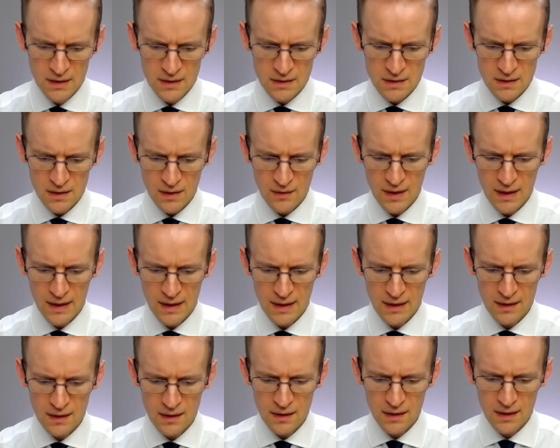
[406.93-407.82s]
So the
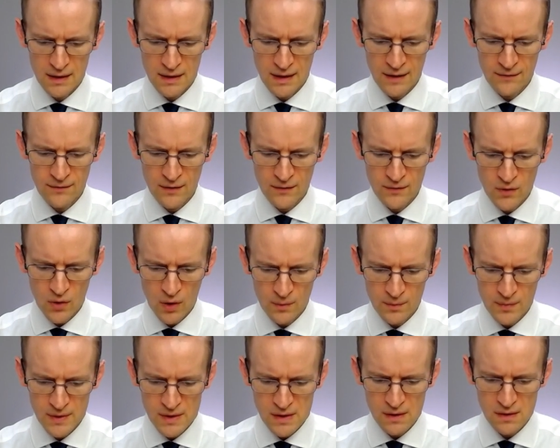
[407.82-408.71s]
level of
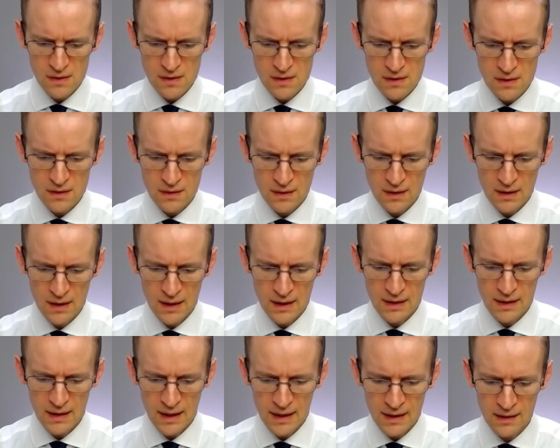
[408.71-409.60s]
competence
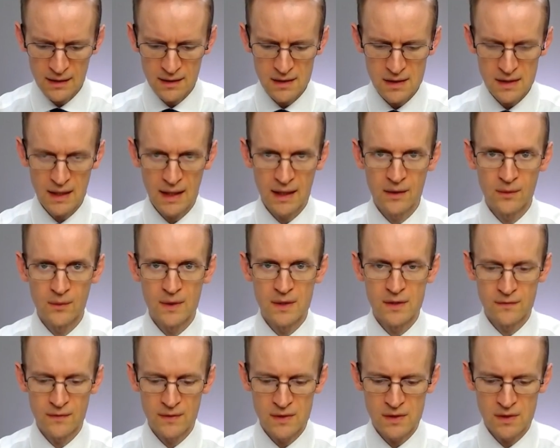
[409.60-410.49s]
in English
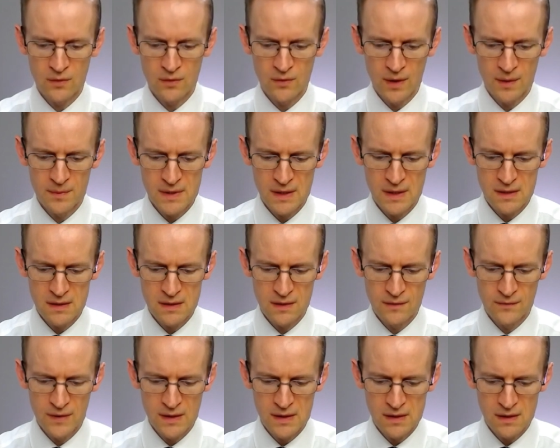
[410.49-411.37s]
language for the sole
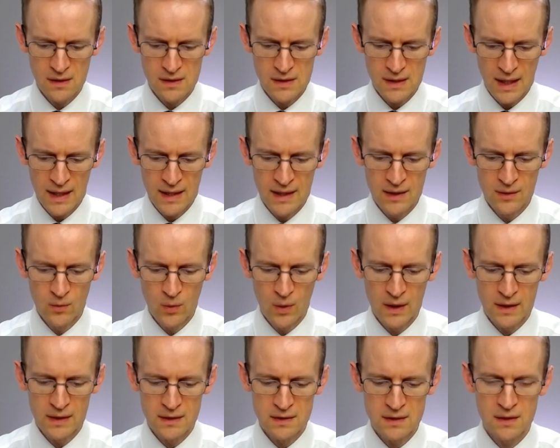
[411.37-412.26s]
representative visa is
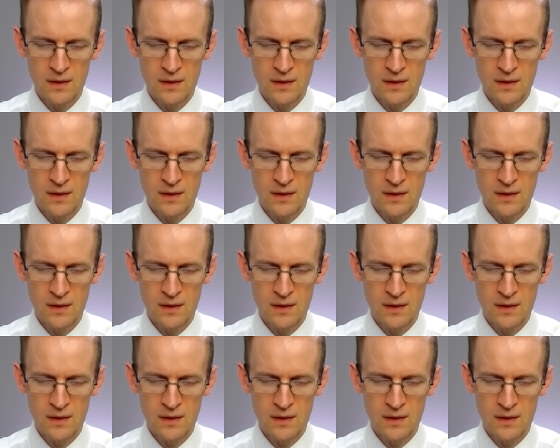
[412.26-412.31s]
A1.